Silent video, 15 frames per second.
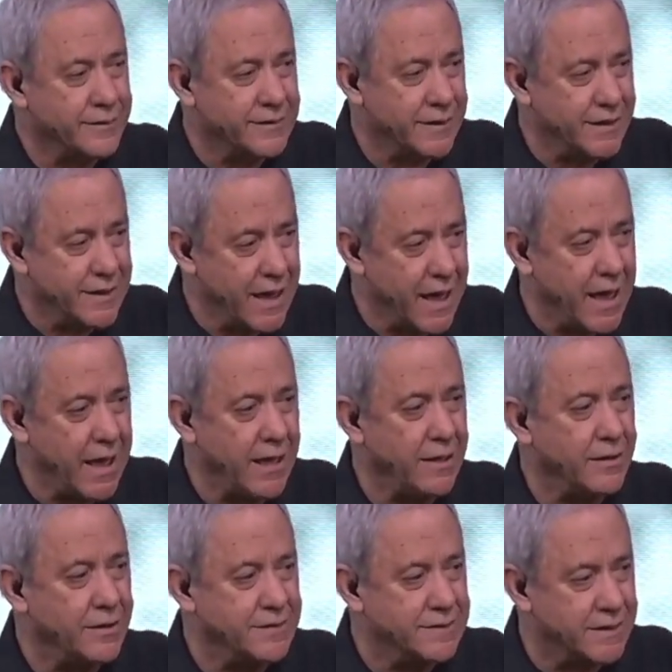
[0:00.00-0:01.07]

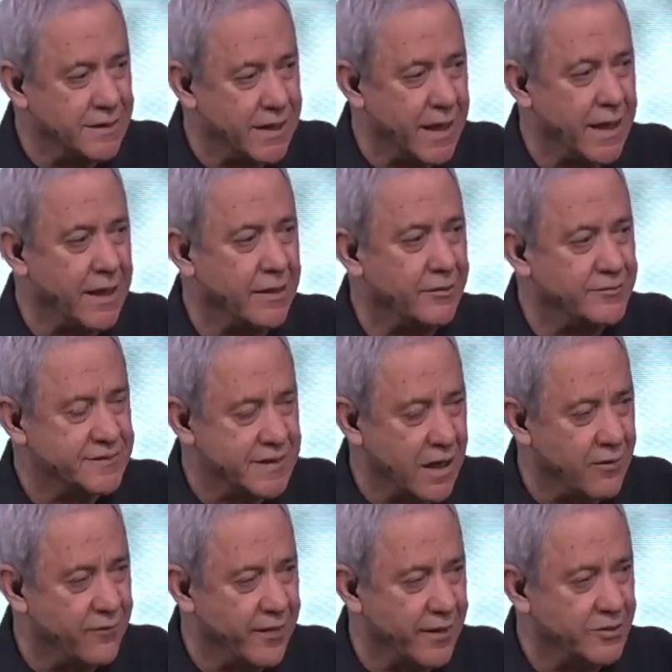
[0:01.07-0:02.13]
today is the day of
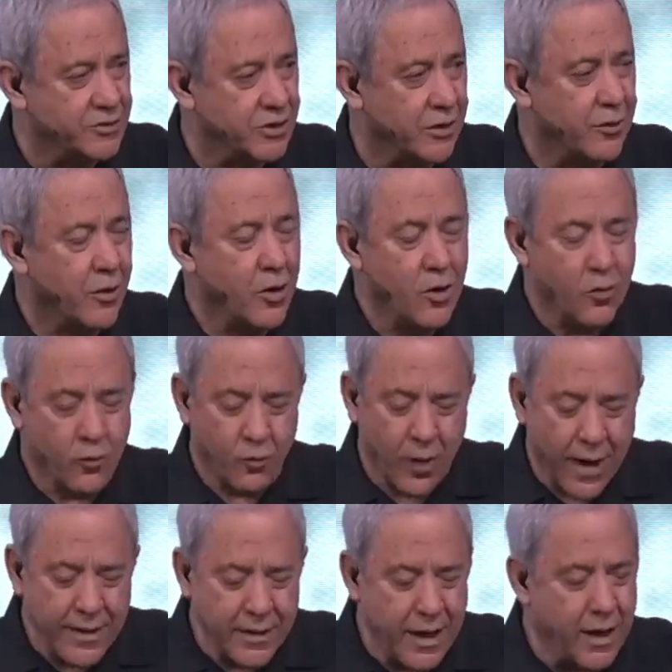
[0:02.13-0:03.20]
salvation.
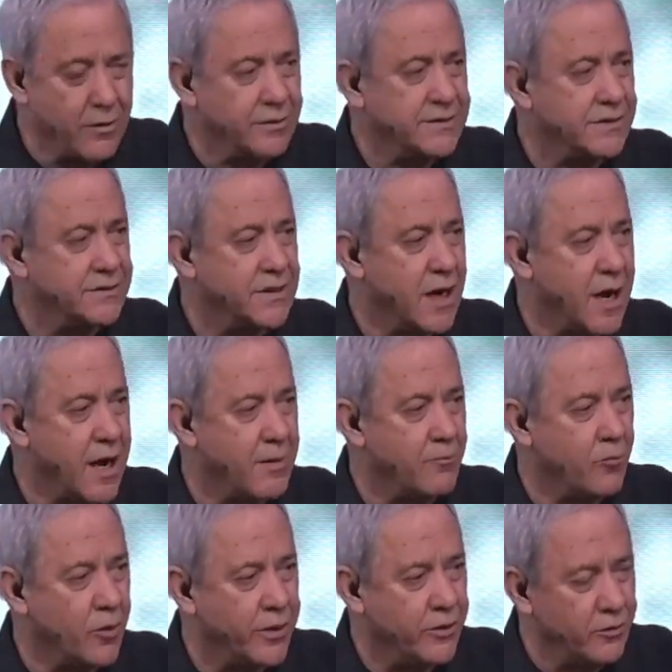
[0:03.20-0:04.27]
Right now is a
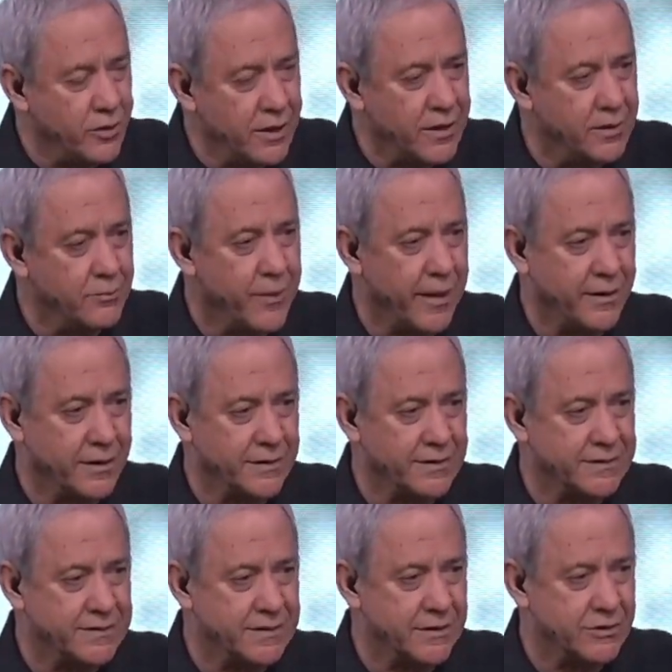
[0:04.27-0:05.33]
time where you need to make a
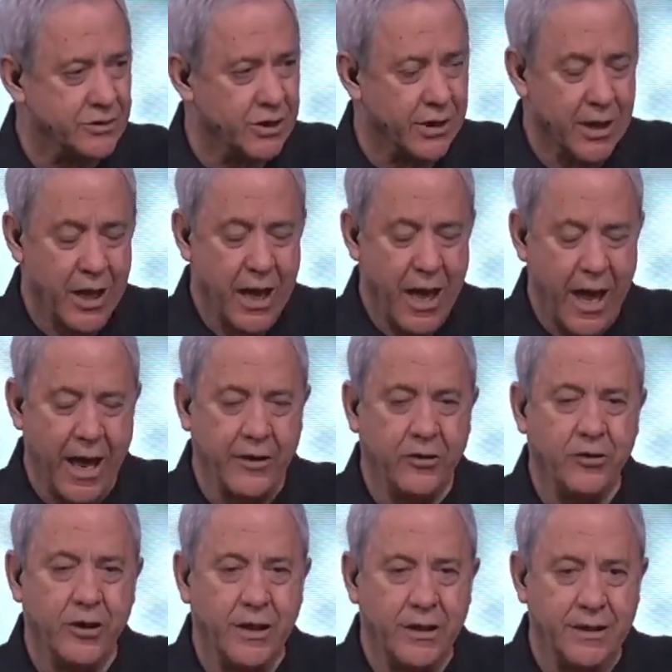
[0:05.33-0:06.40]
decision and
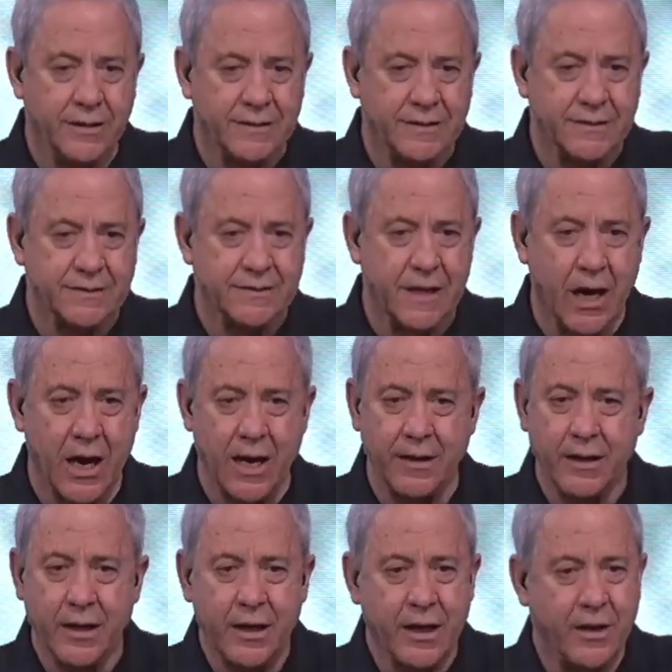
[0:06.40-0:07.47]
you need to
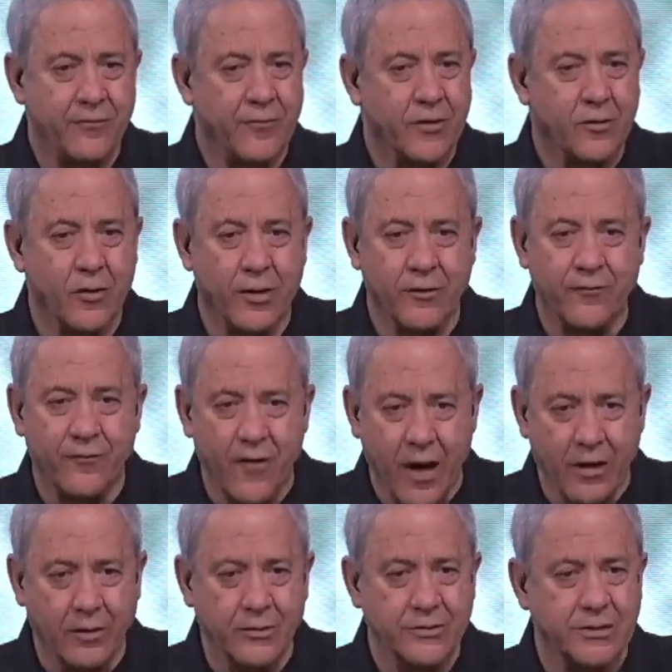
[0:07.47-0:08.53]
decide if you're going to
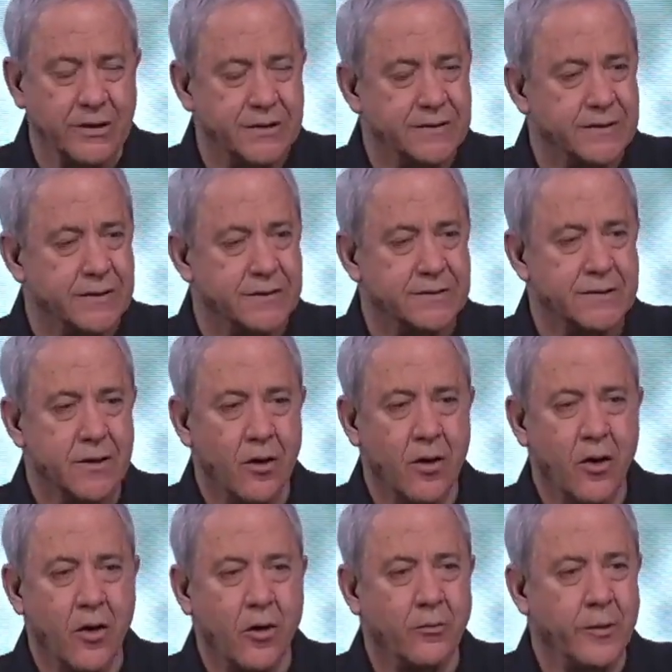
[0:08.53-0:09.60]
follow Jesus
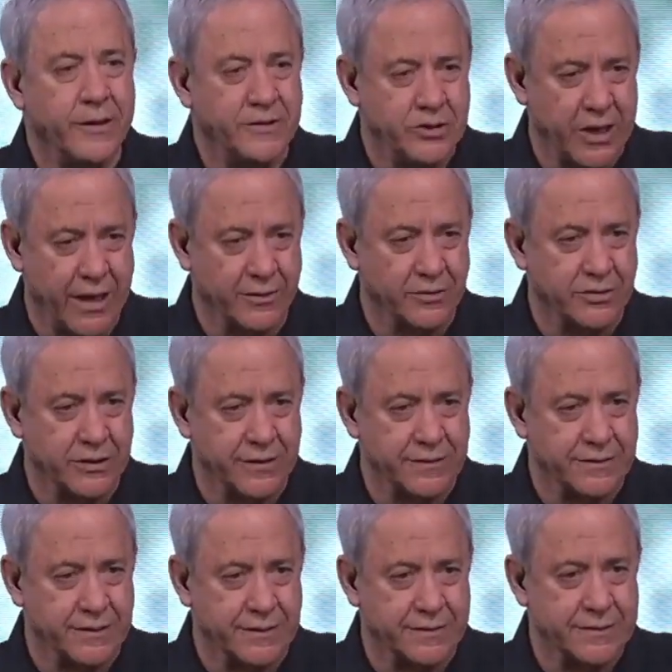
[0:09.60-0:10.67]
or reject
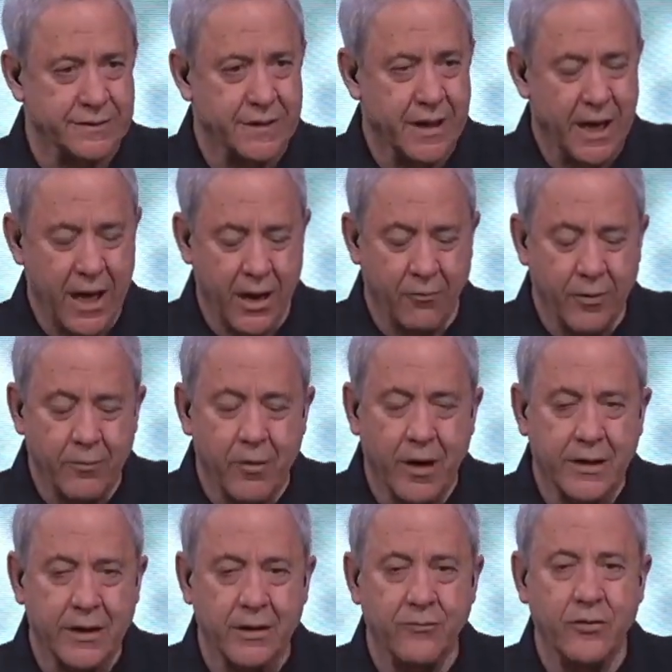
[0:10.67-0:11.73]
Jesus. And we
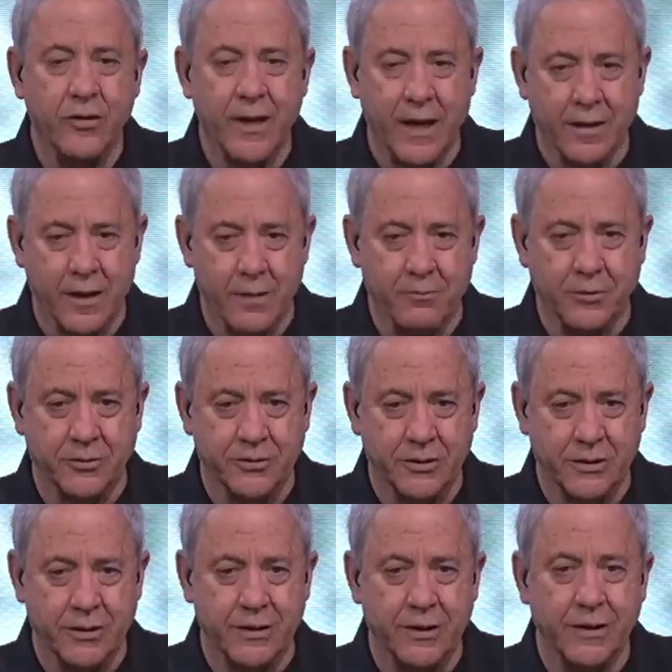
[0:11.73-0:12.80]
want to give you that
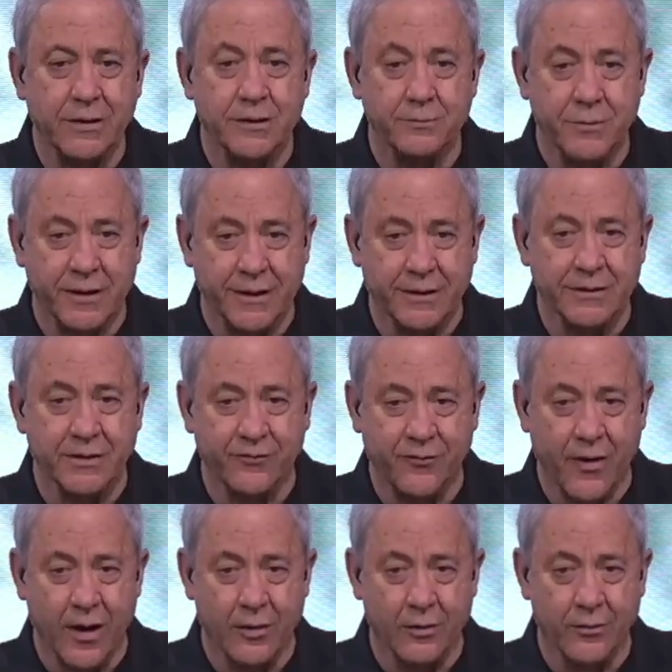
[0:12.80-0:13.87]
opportunity to begin to
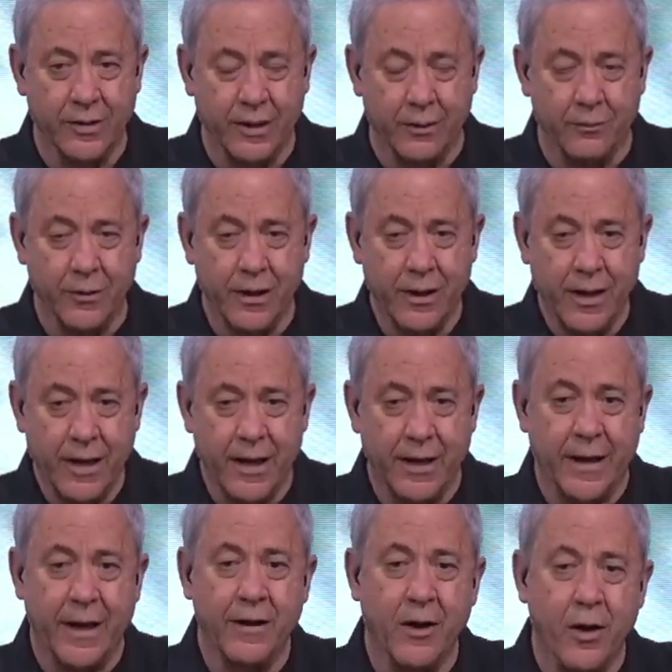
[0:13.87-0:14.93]
follow him.
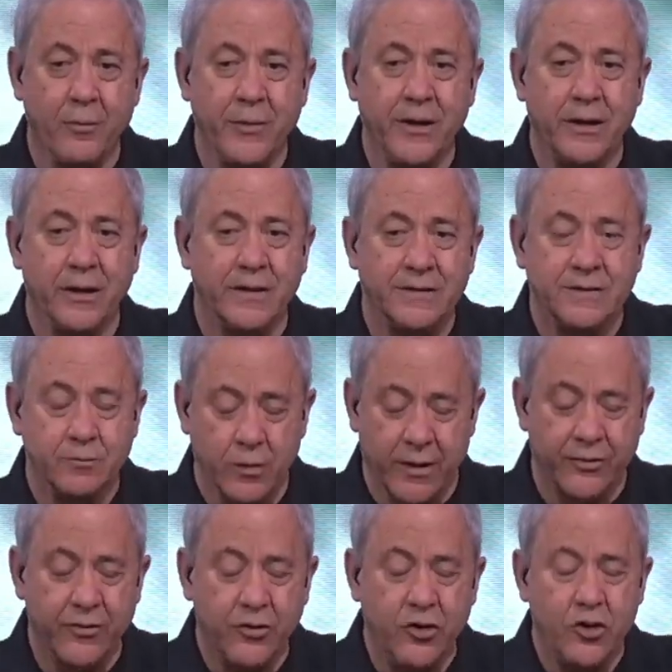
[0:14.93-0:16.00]
And that all begins
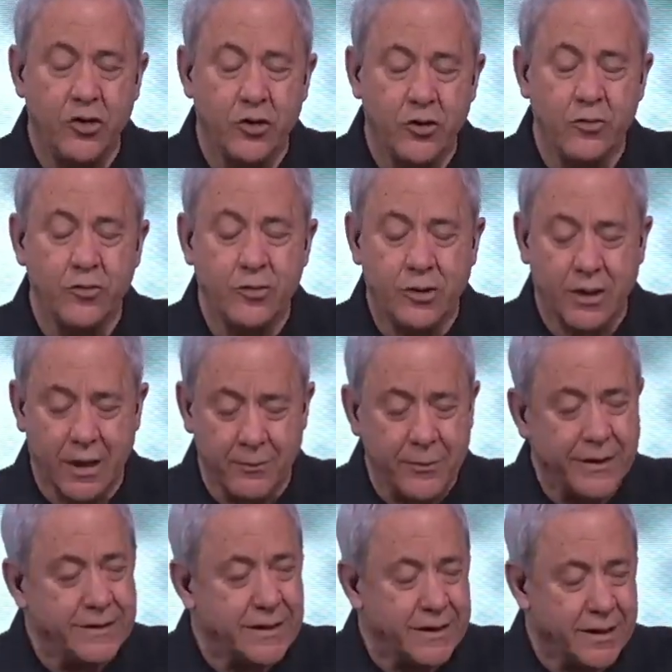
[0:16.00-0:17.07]
with you
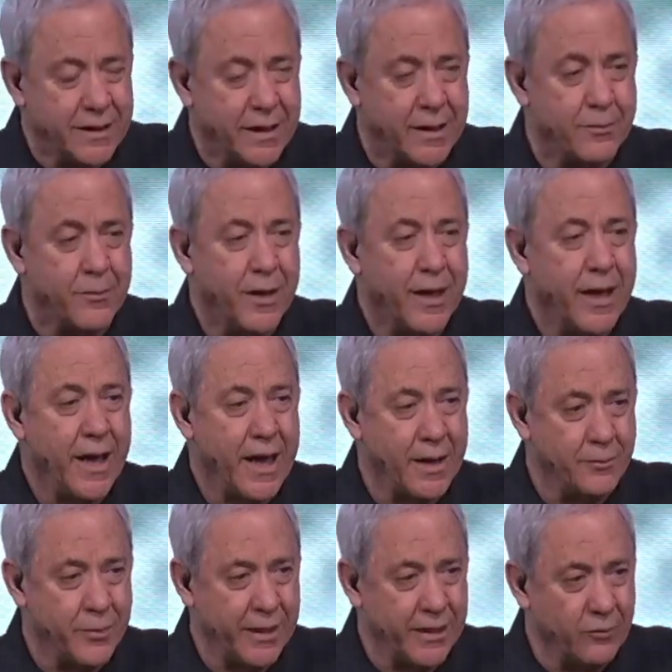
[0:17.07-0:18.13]
coming to him
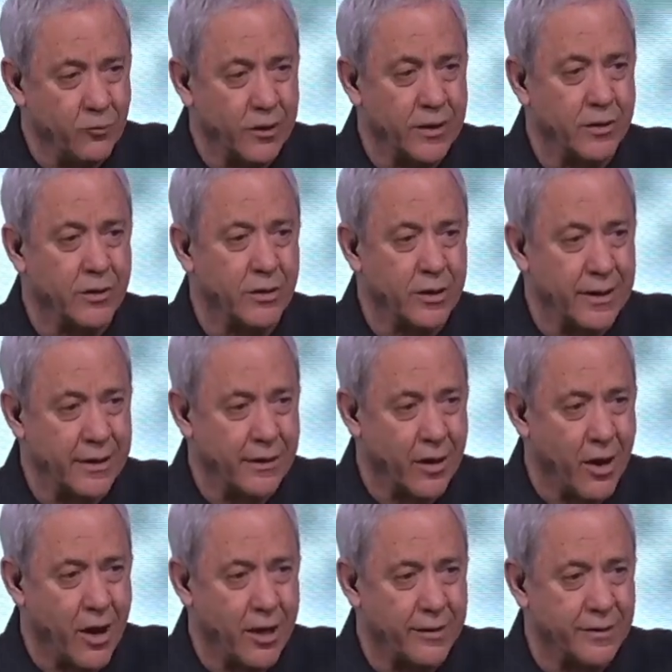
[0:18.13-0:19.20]
and being real and
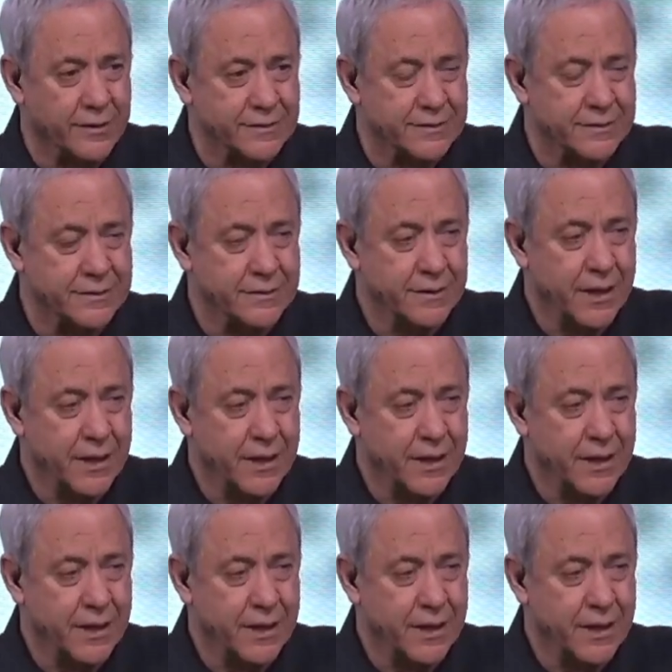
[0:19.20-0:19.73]
honest.